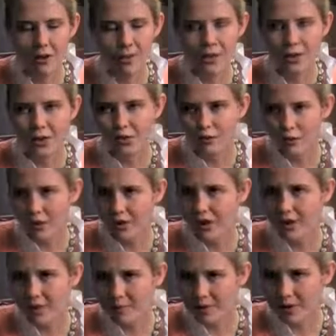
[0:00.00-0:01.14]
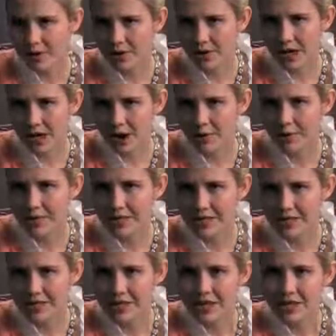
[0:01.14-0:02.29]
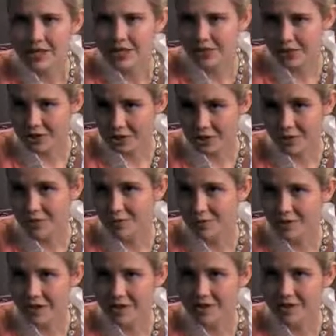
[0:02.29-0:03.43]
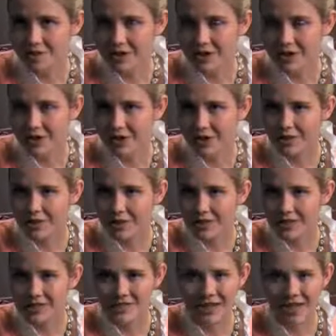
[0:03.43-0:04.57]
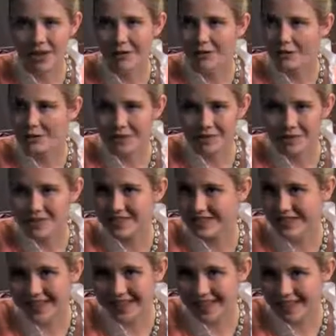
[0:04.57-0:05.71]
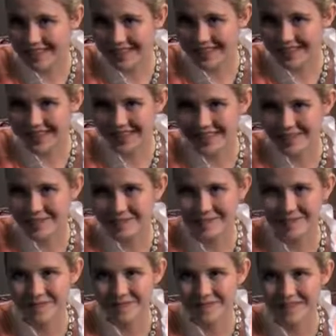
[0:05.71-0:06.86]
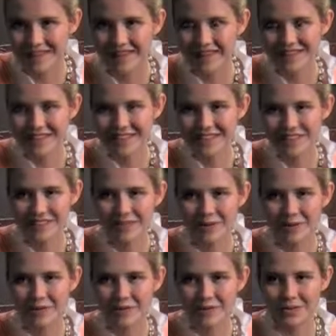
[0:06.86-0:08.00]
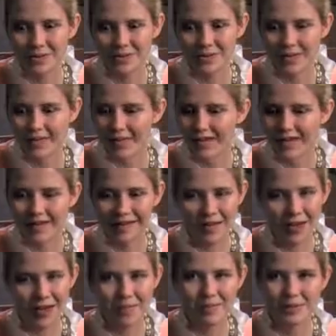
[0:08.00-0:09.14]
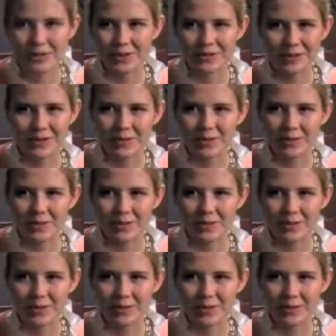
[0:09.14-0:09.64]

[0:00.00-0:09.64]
We couldn't put a number on how many children it would have prevented being hurt because how would you ever study that? So I believe in it